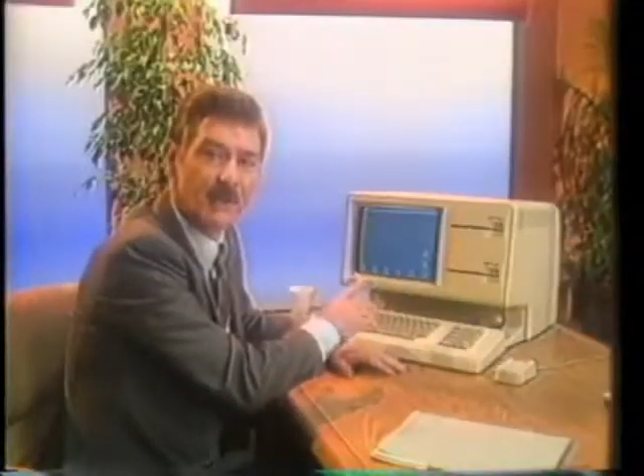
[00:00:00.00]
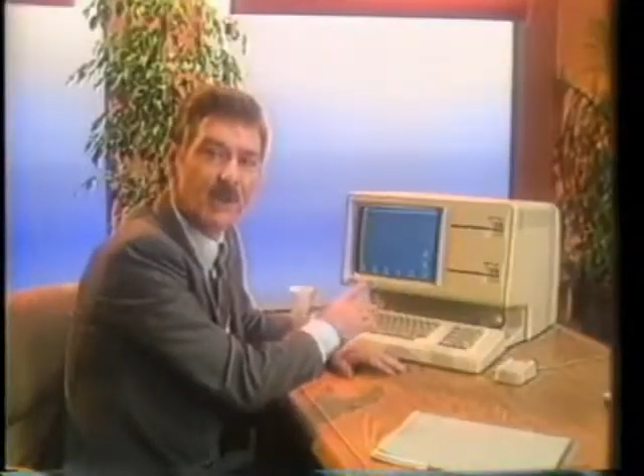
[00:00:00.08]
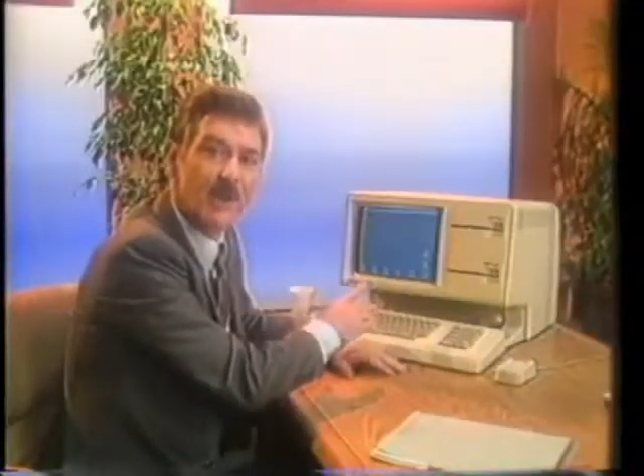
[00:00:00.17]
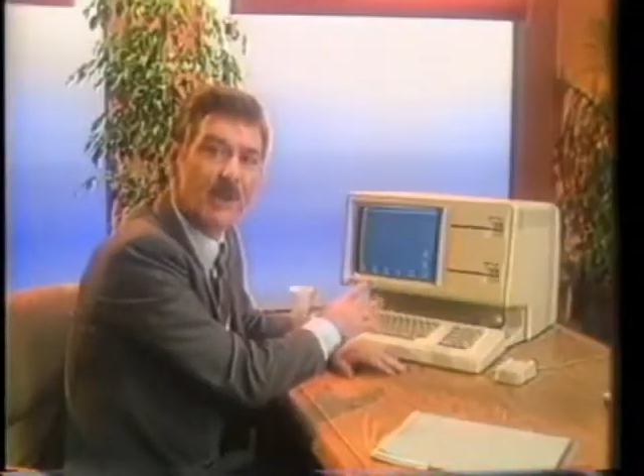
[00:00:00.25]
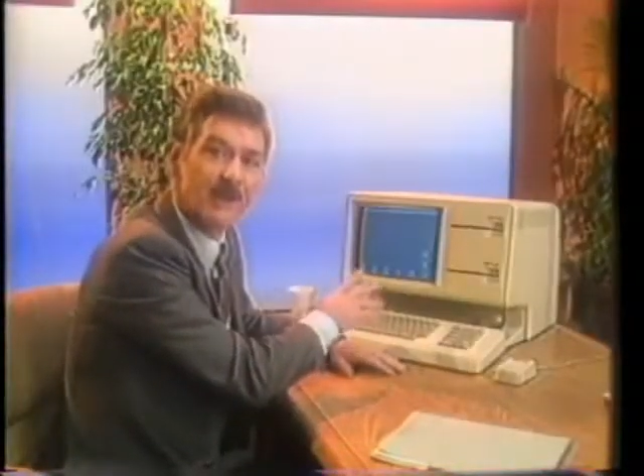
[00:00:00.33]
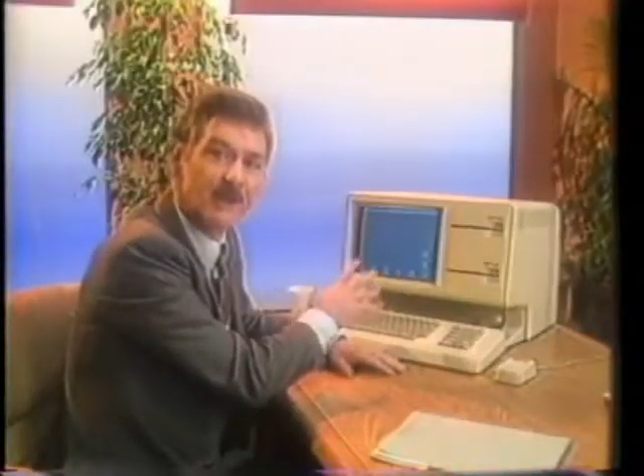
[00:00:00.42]

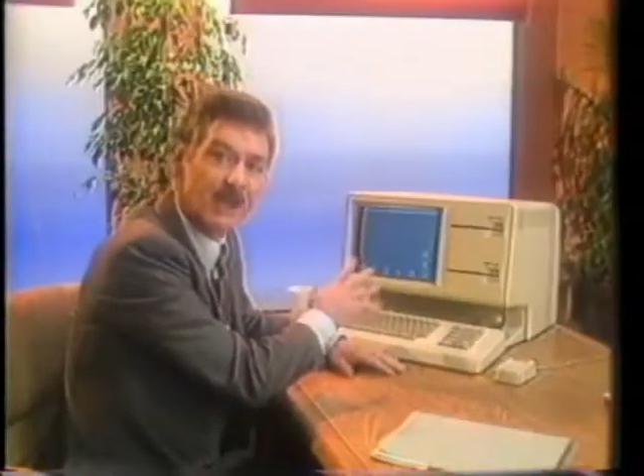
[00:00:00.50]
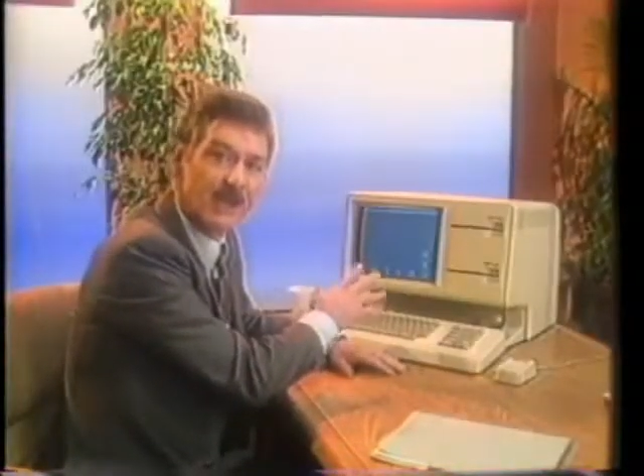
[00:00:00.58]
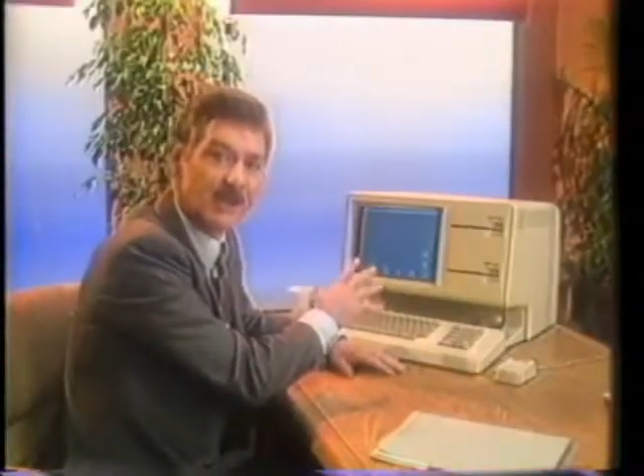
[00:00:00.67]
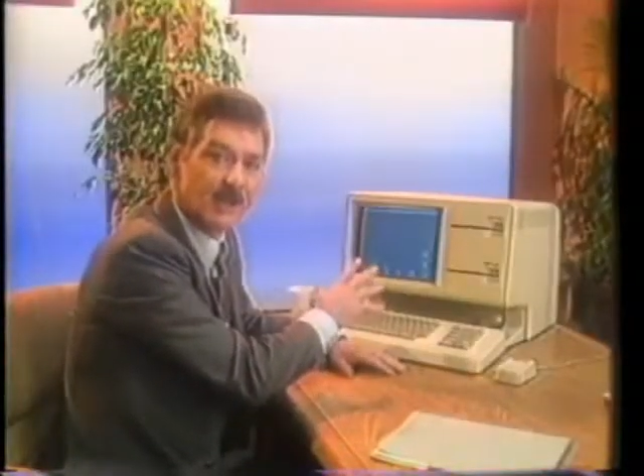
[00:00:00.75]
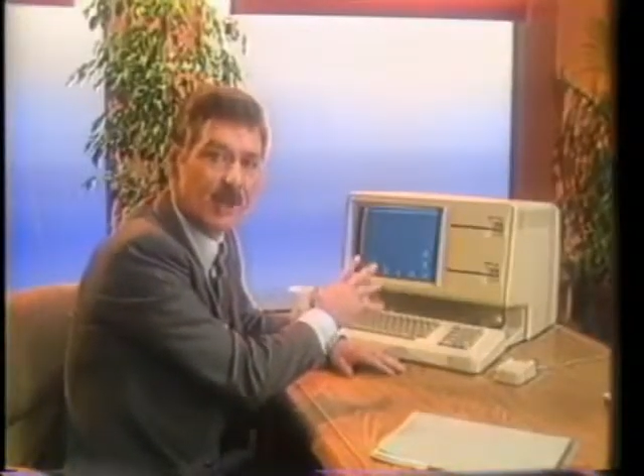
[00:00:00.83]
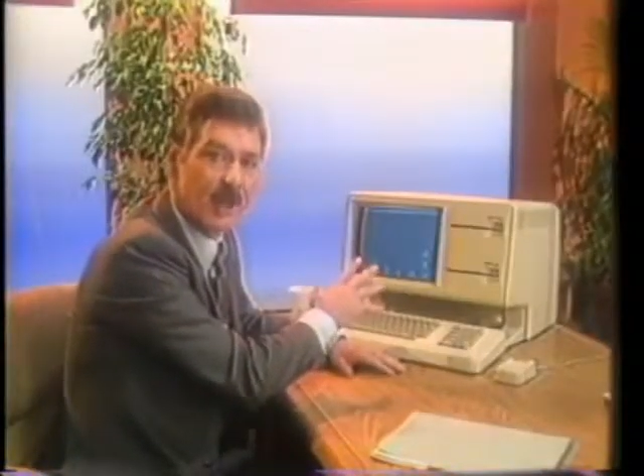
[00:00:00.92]
is called the
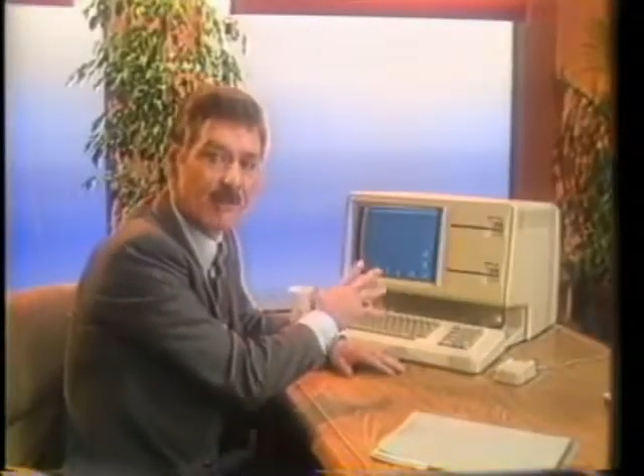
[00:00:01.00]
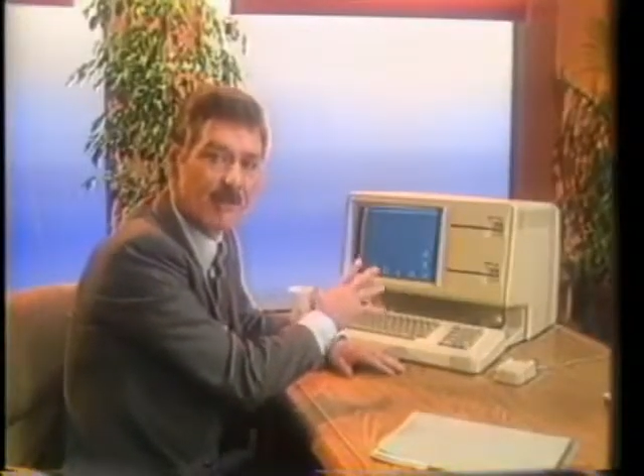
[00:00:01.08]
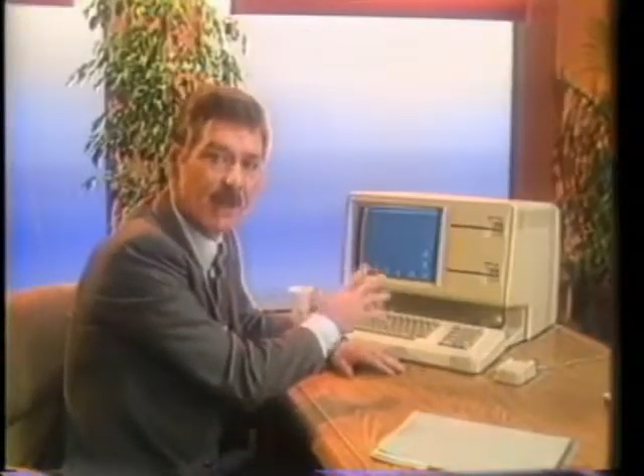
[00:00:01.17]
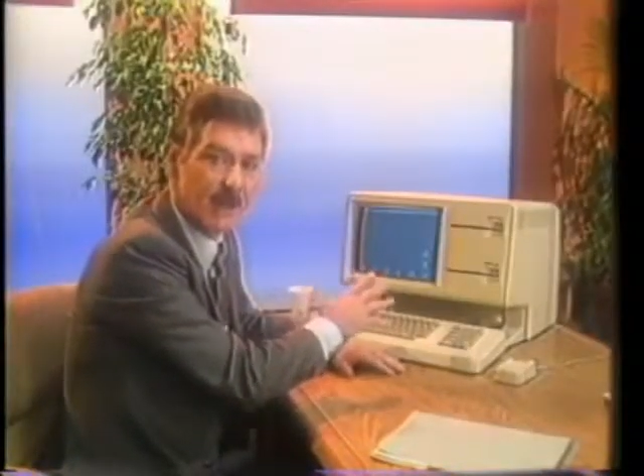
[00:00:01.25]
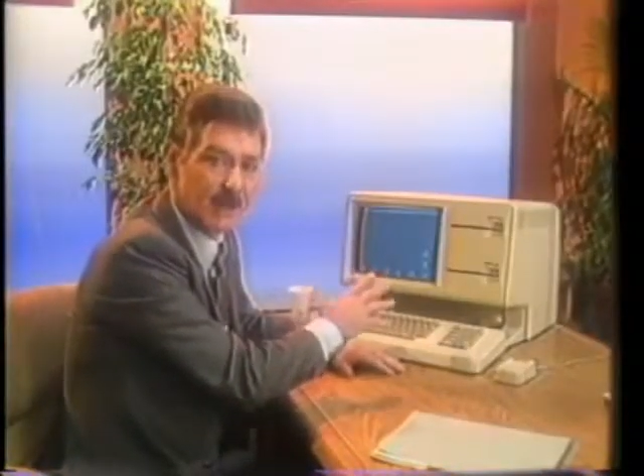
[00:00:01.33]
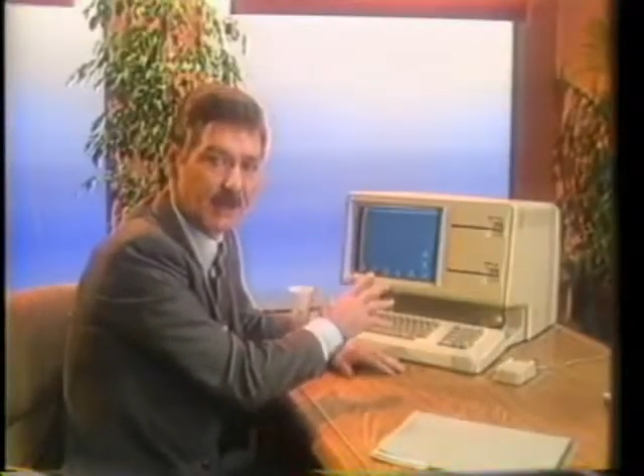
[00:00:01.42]
desktop
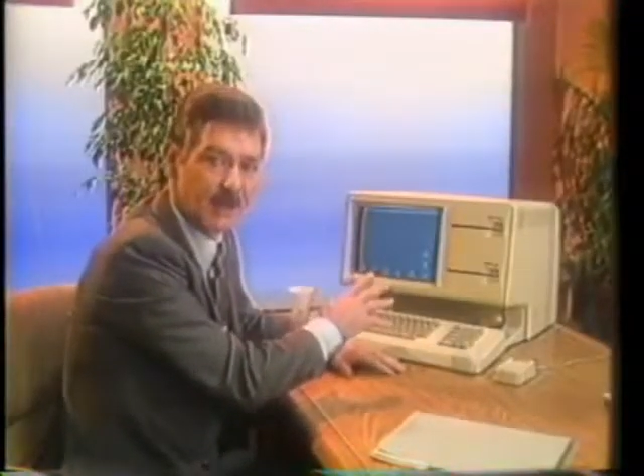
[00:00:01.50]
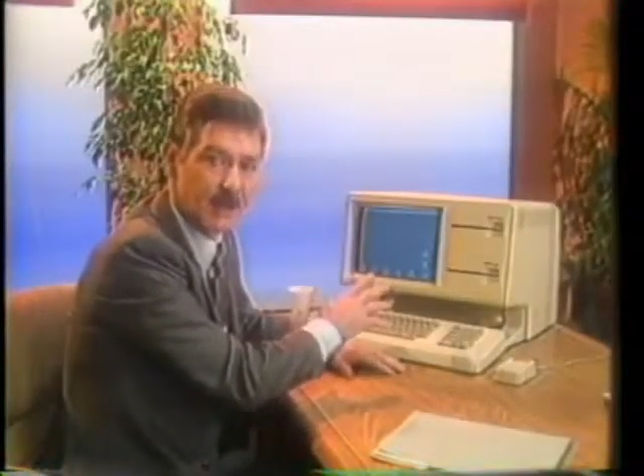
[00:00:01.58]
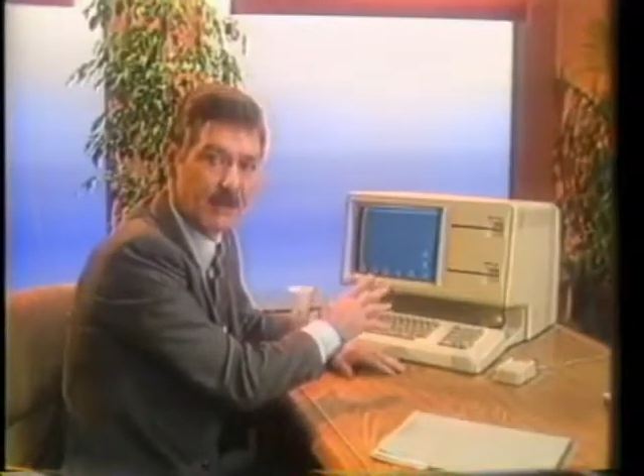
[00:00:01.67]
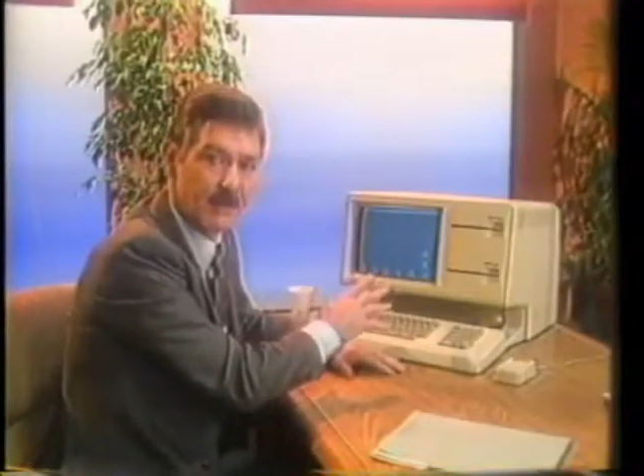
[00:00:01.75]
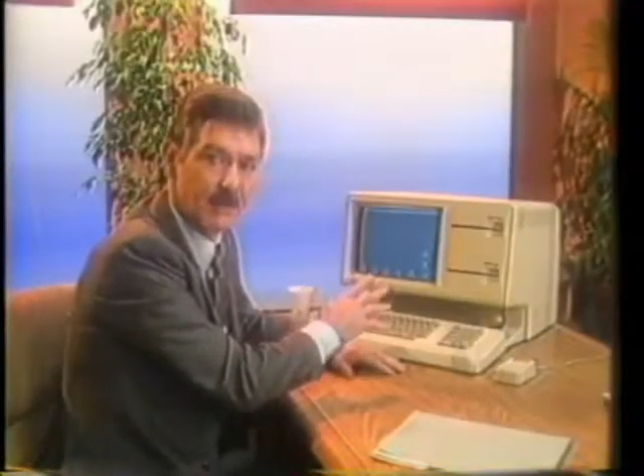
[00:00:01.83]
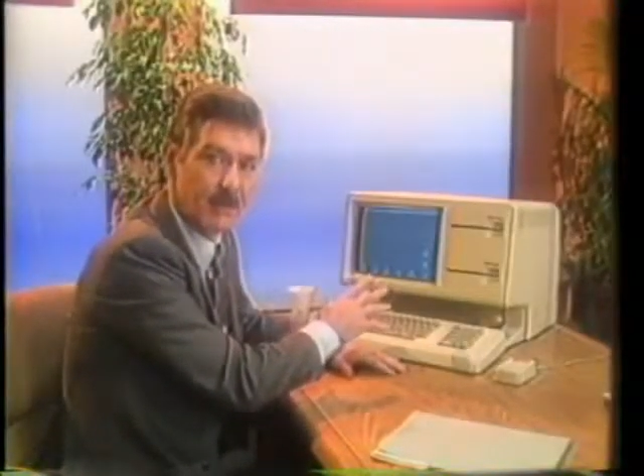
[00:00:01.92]
manager.